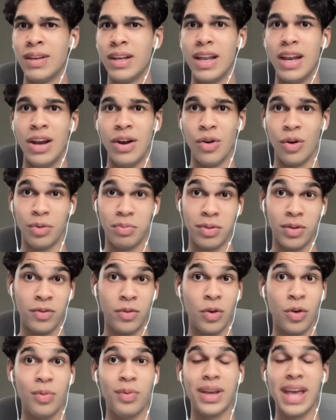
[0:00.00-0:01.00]
not
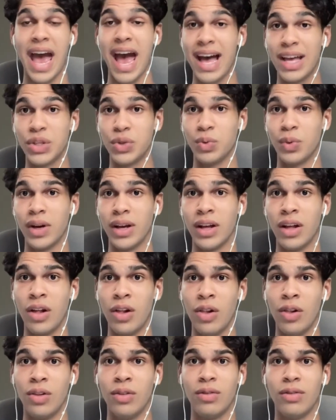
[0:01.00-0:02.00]
performing as
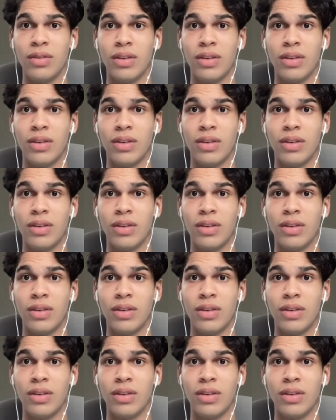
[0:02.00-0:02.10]
well